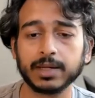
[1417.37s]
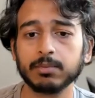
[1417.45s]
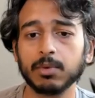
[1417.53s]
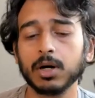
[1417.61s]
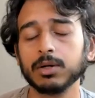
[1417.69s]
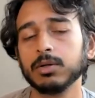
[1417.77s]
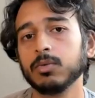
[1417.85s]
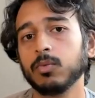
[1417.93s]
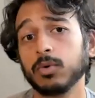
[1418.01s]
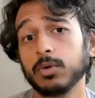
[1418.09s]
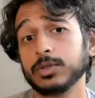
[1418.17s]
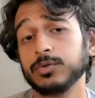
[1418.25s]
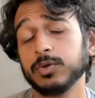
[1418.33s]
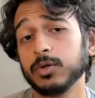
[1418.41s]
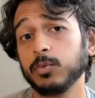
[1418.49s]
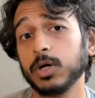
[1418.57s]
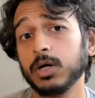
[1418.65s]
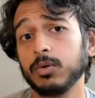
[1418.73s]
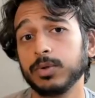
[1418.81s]
model works really
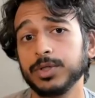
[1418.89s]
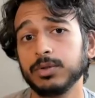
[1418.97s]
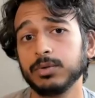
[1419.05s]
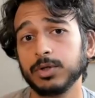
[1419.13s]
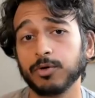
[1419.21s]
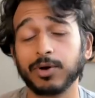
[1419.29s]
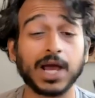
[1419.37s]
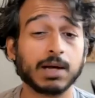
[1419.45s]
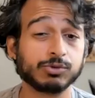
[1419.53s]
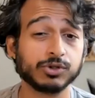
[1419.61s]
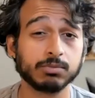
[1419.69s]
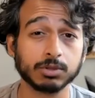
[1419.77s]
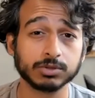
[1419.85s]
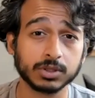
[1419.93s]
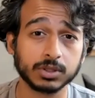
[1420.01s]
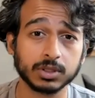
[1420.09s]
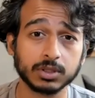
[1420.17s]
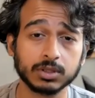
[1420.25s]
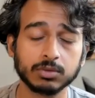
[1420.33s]
well when you're capturing most of
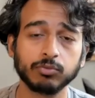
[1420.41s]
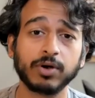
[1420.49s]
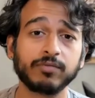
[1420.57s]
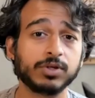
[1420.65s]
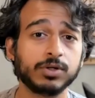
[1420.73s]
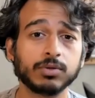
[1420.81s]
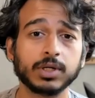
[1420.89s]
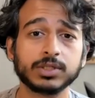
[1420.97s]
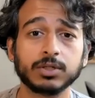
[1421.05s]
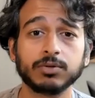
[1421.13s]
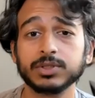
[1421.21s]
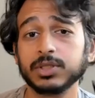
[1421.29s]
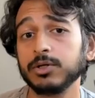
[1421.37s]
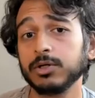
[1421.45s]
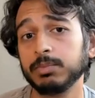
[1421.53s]
the revenue, et cetera, et cetera.